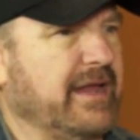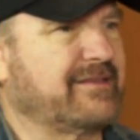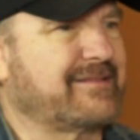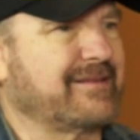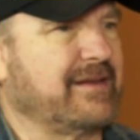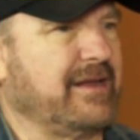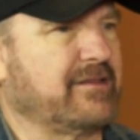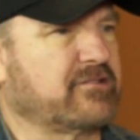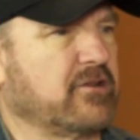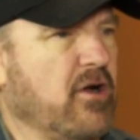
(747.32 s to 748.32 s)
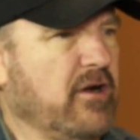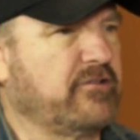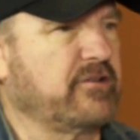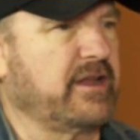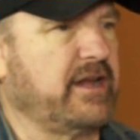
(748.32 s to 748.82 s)
It's
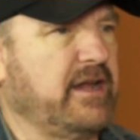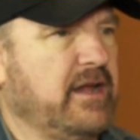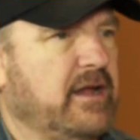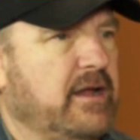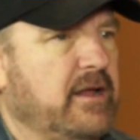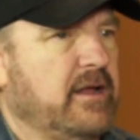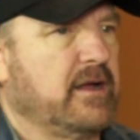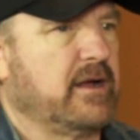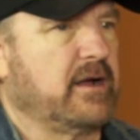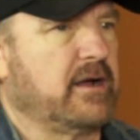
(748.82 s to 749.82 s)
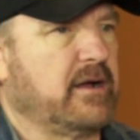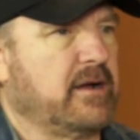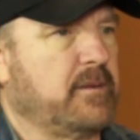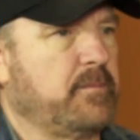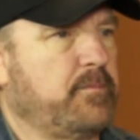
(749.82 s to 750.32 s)
largely
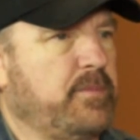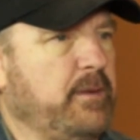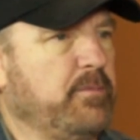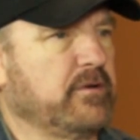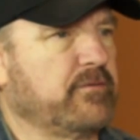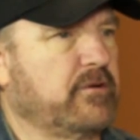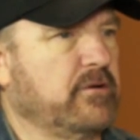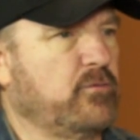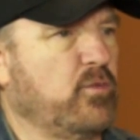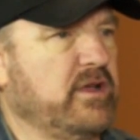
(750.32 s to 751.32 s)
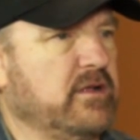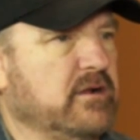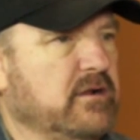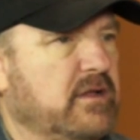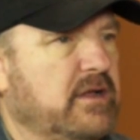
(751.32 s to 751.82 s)
people of
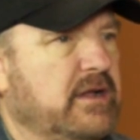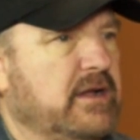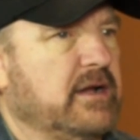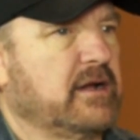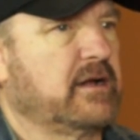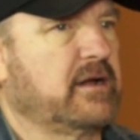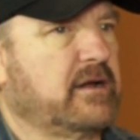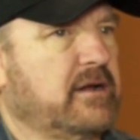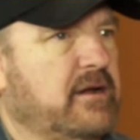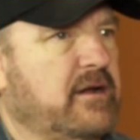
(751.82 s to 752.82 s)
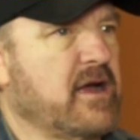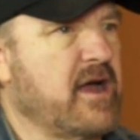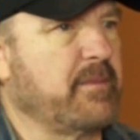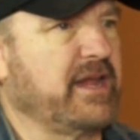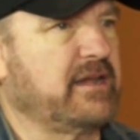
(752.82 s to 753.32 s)
goodwill
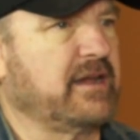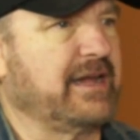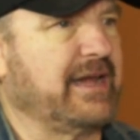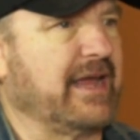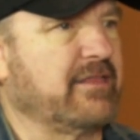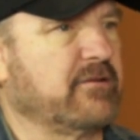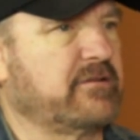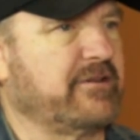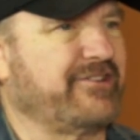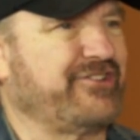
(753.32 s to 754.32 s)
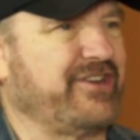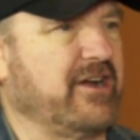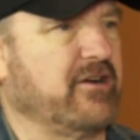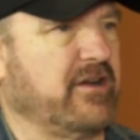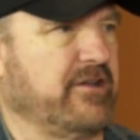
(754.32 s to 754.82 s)
coming together to
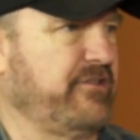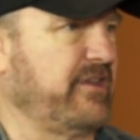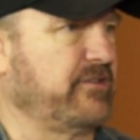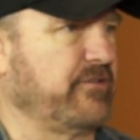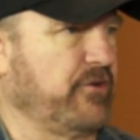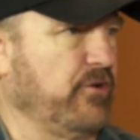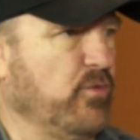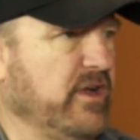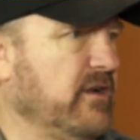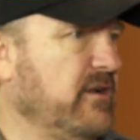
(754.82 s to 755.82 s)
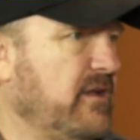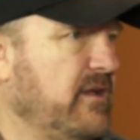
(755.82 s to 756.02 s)
share a sense of goodwill.